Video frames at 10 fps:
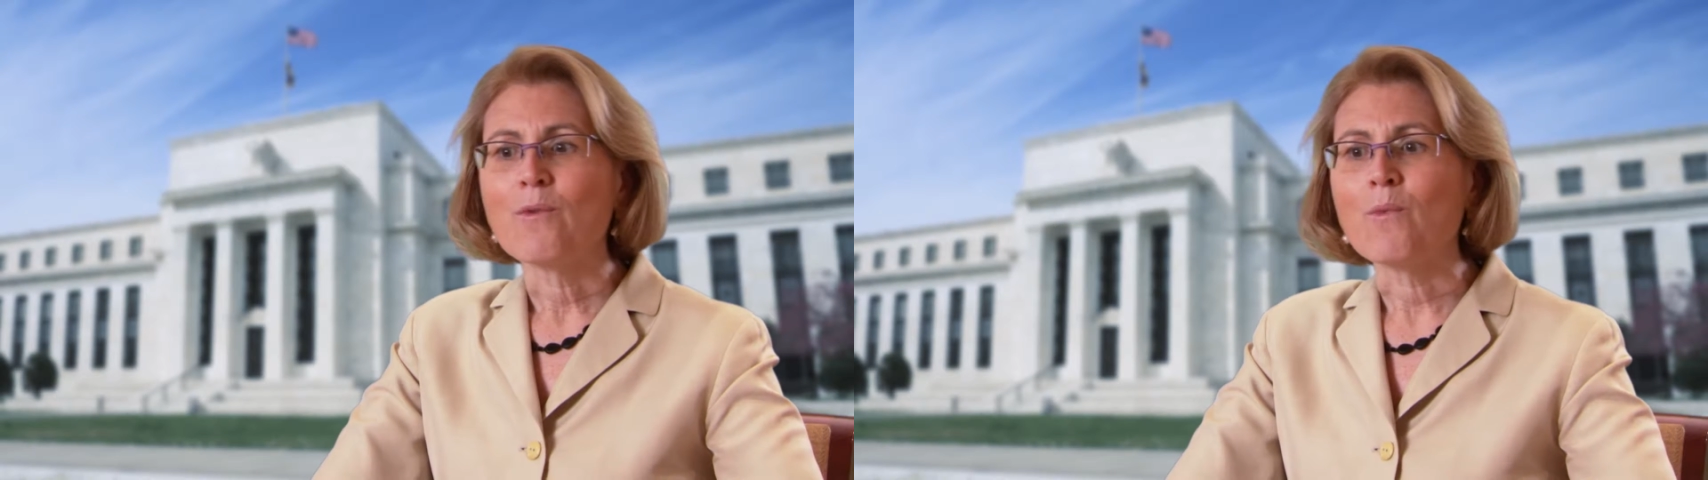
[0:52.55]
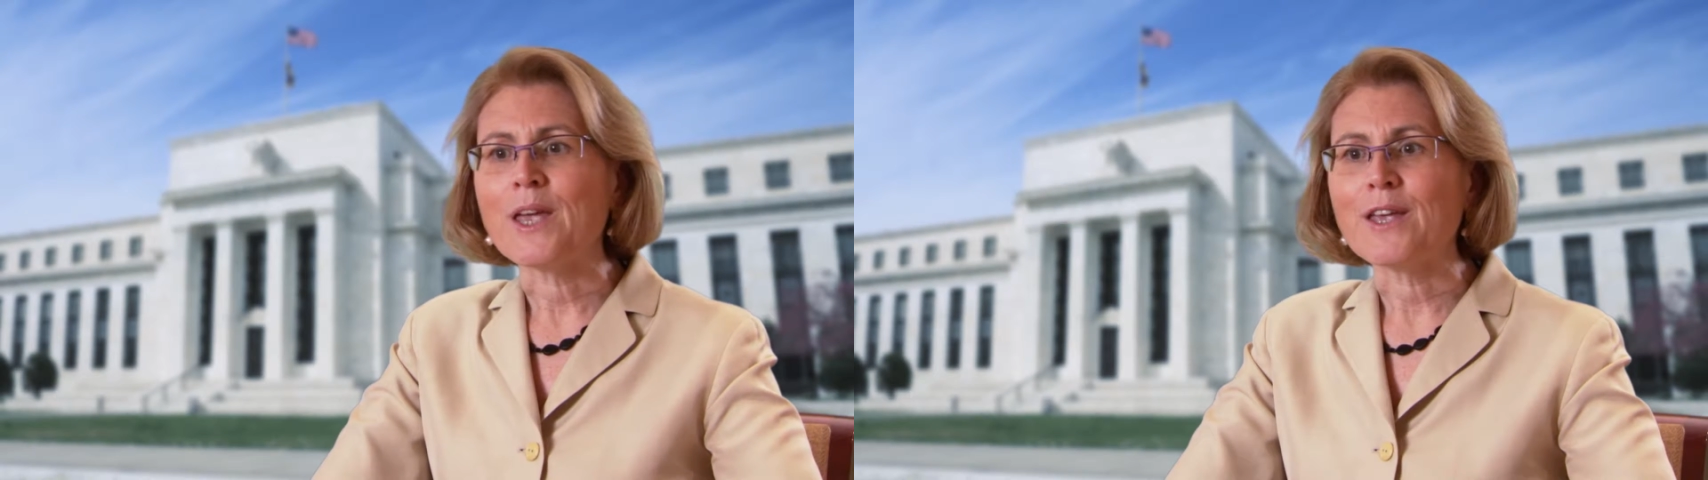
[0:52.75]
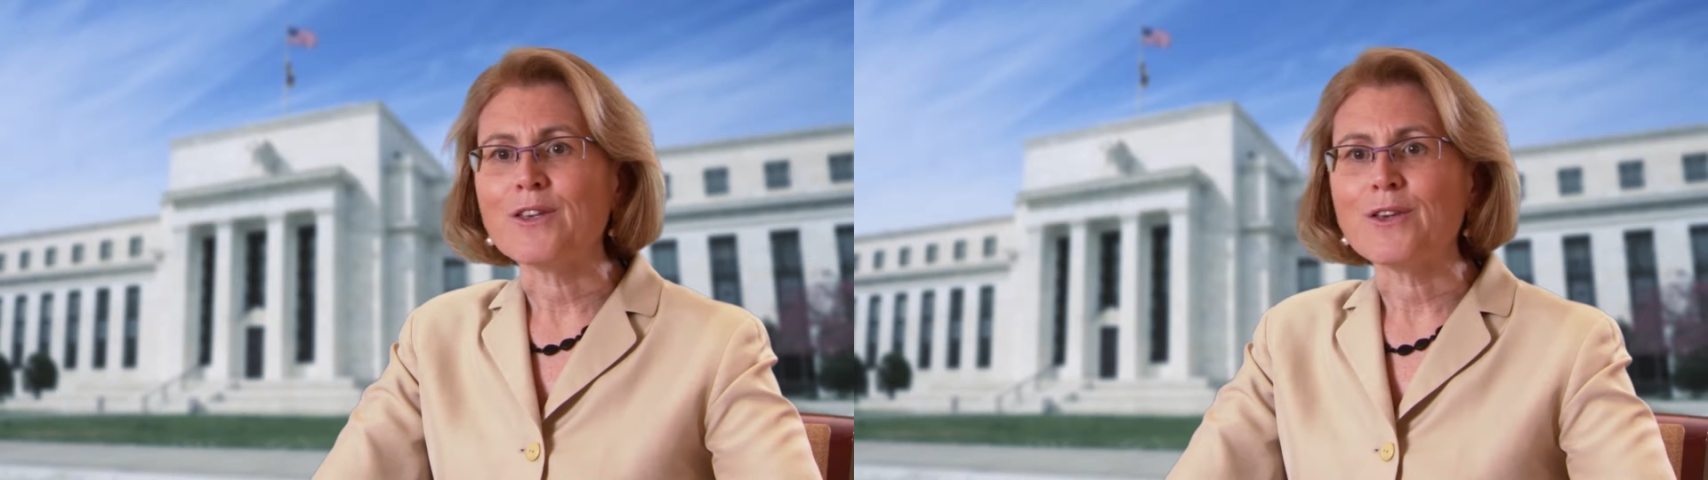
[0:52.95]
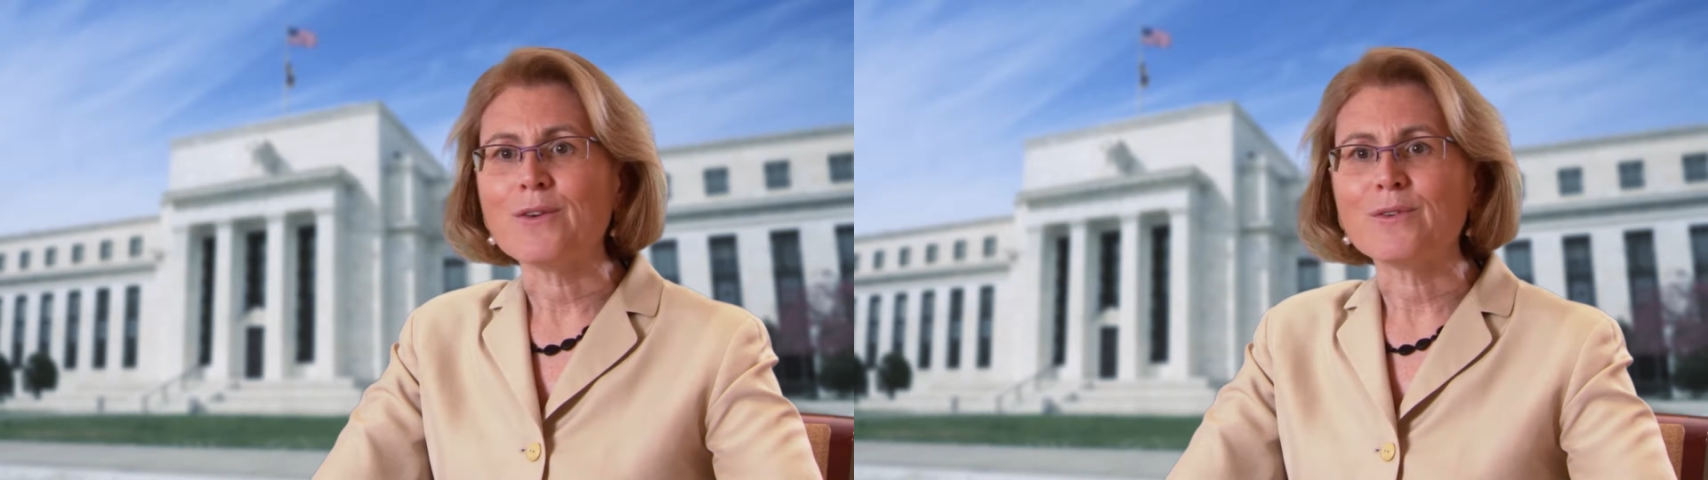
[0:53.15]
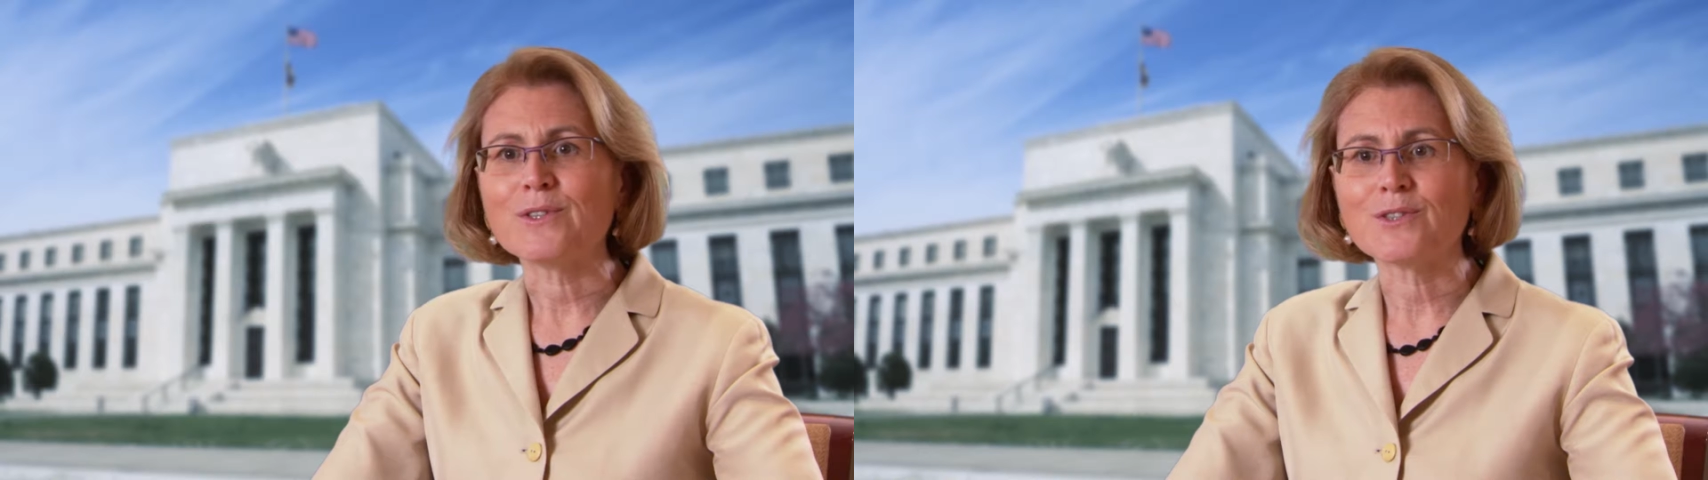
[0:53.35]
we
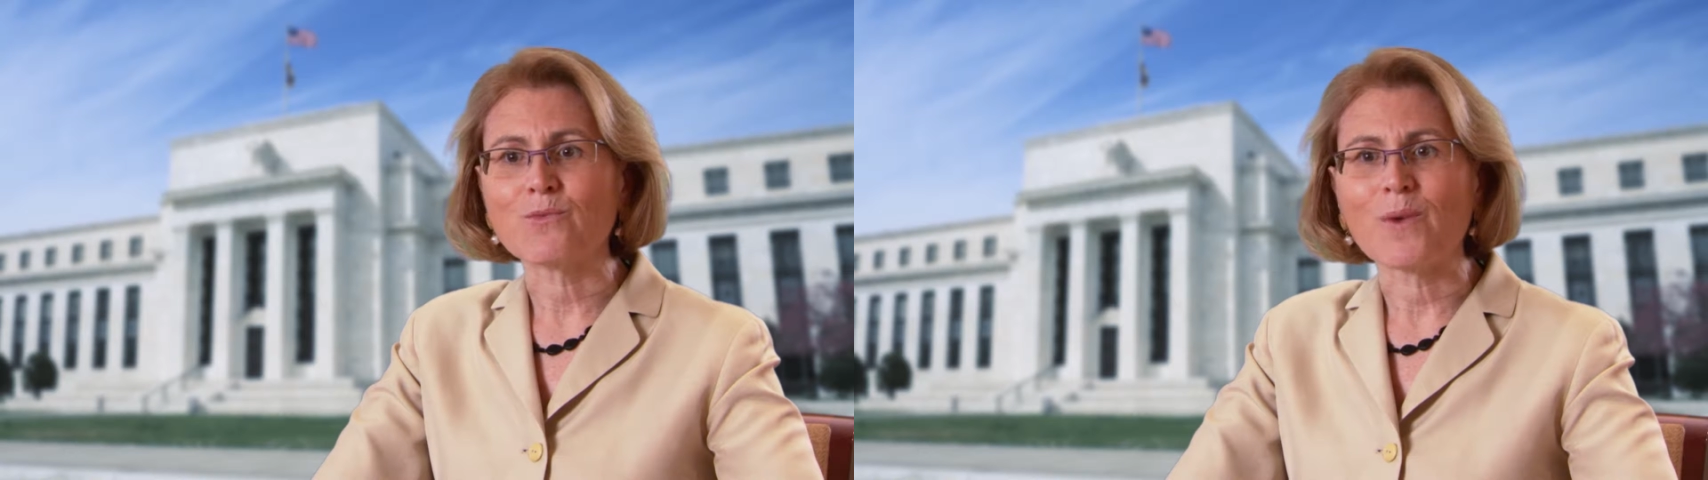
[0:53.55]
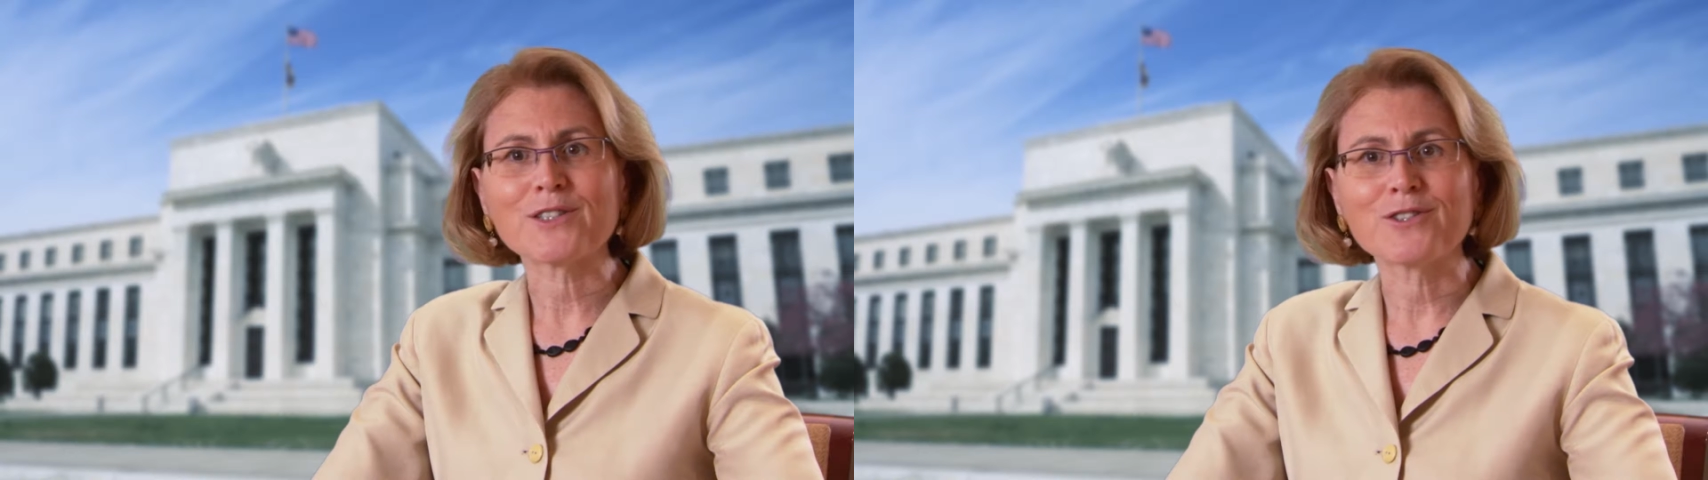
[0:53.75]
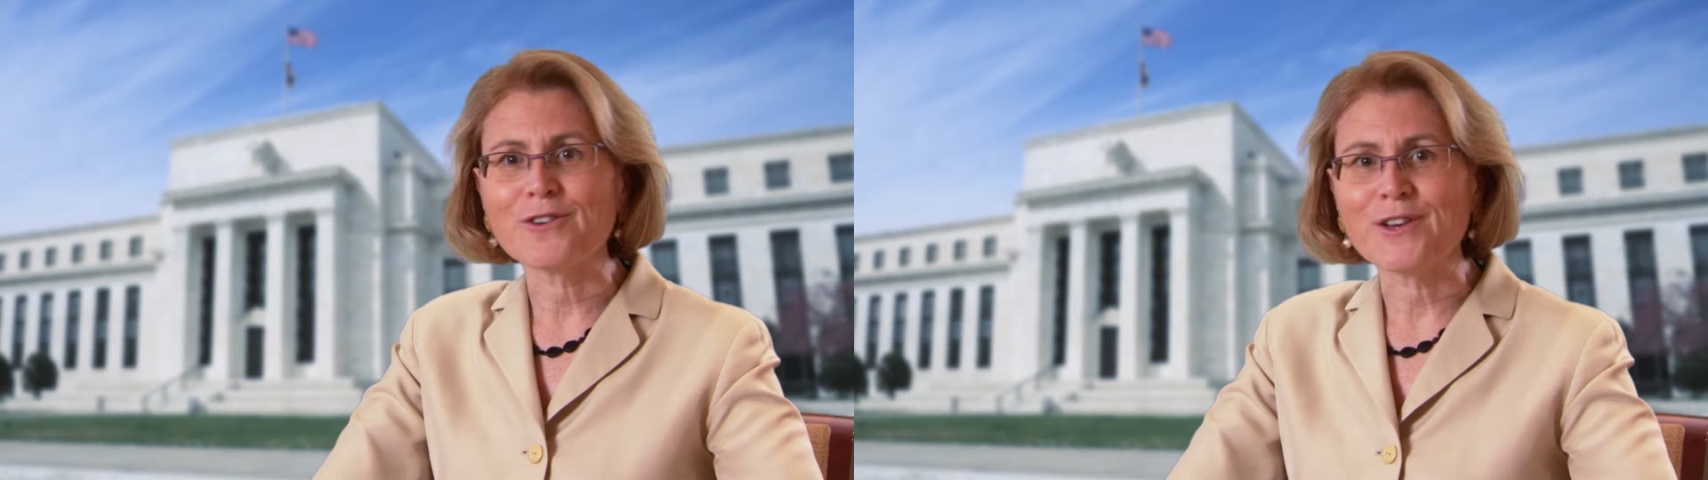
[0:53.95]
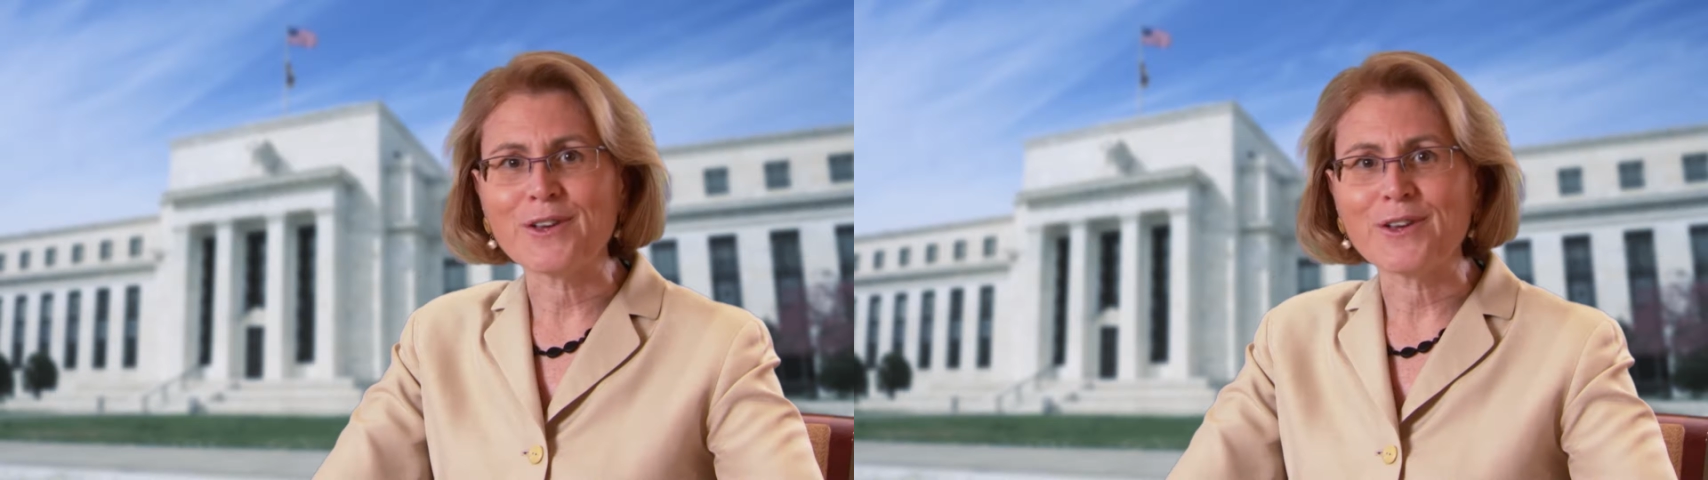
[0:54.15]
used Western